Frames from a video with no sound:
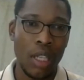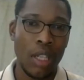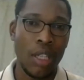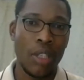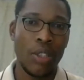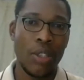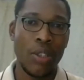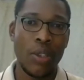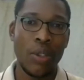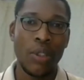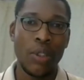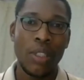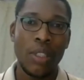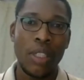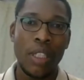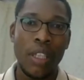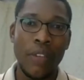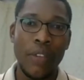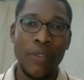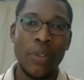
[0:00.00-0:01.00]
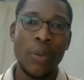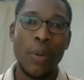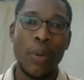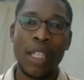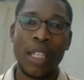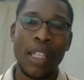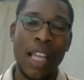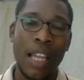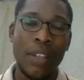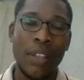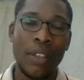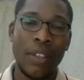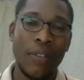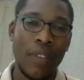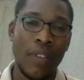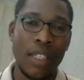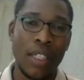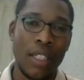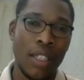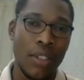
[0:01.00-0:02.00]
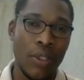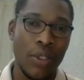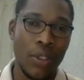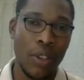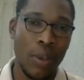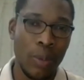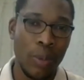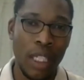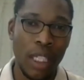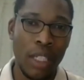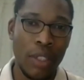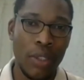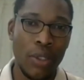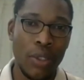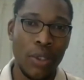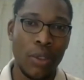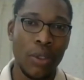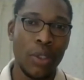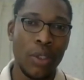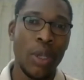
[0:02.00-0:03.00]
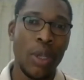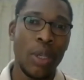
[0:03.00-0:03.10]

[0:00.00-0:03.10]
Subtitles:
So if you want that university to nominate you,